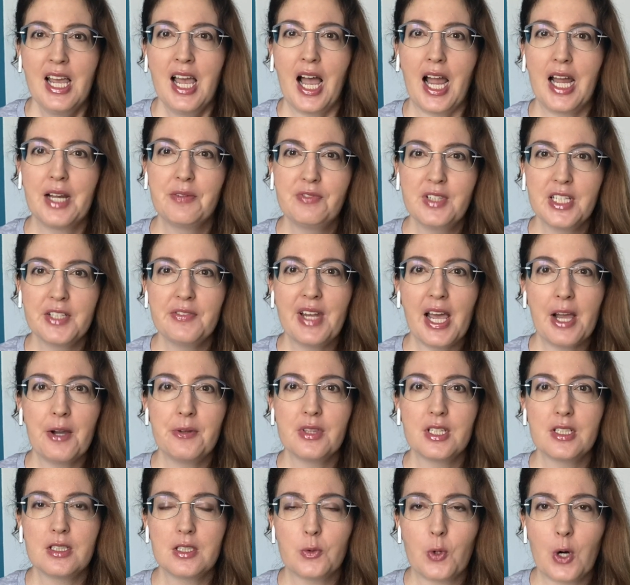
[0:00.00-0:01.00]
I've lived out in
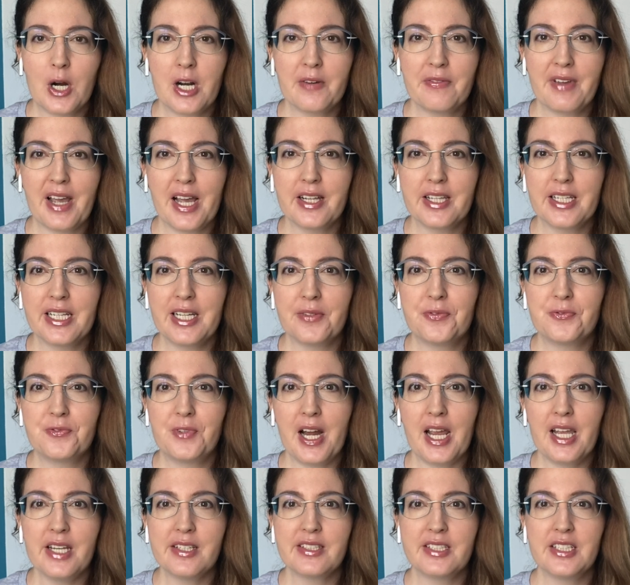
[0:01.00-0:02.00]
the Loire Valley of
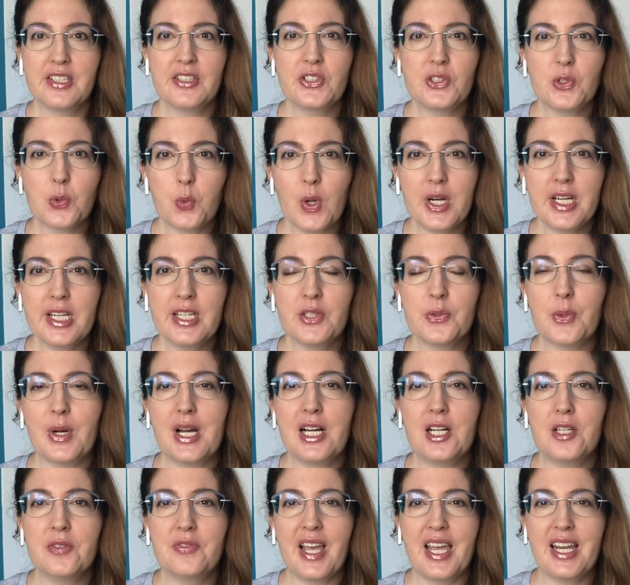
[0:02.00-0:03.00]
France since
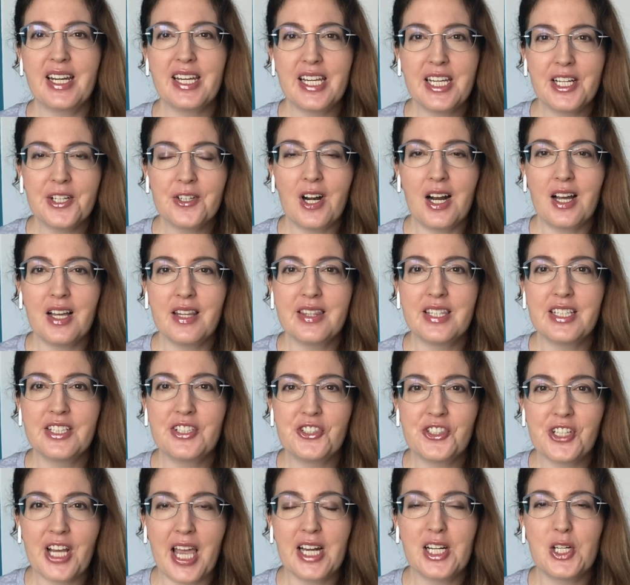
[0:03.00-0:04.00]
2012, and here on this
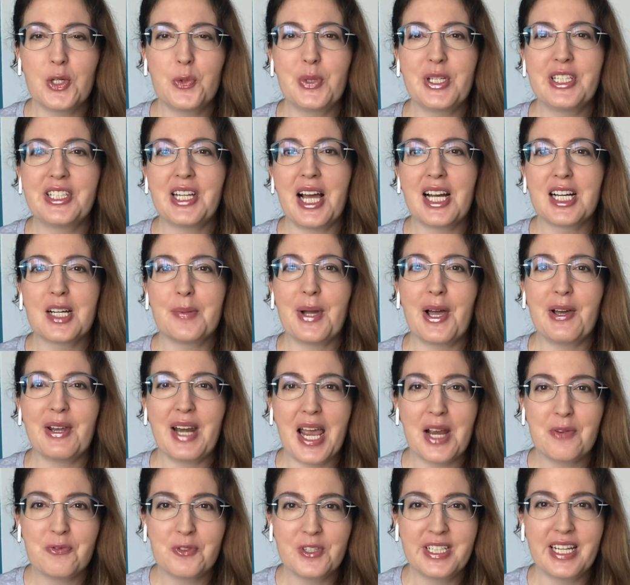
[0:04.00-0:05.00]
channel, we talk about
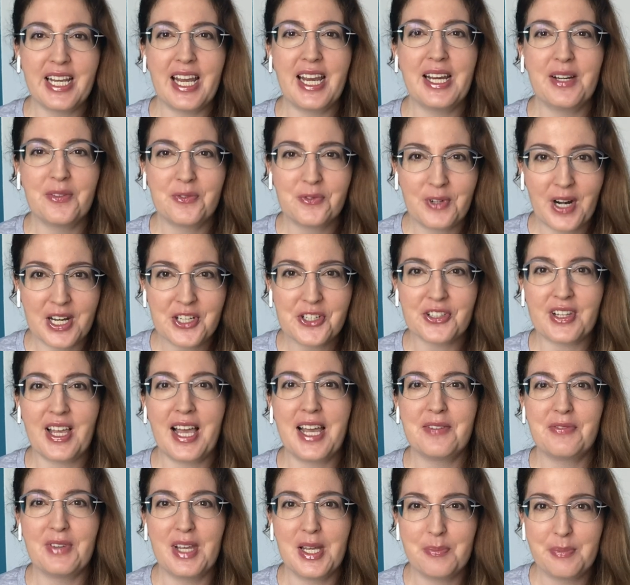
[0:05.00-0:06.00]
everyday French
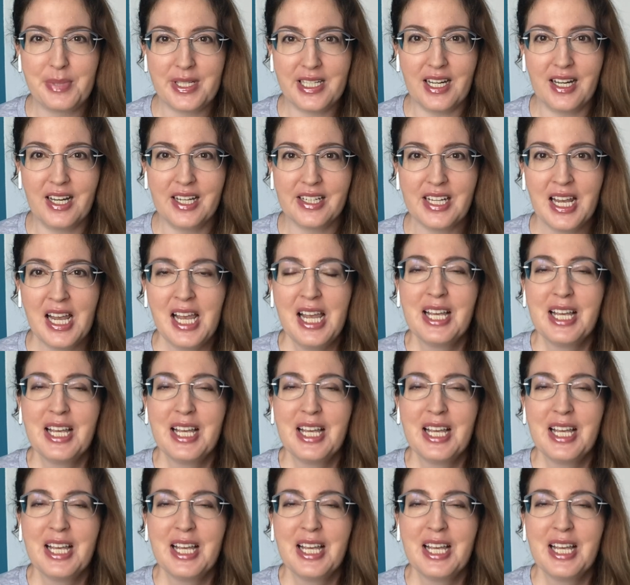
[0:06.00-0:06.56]
life and beyond.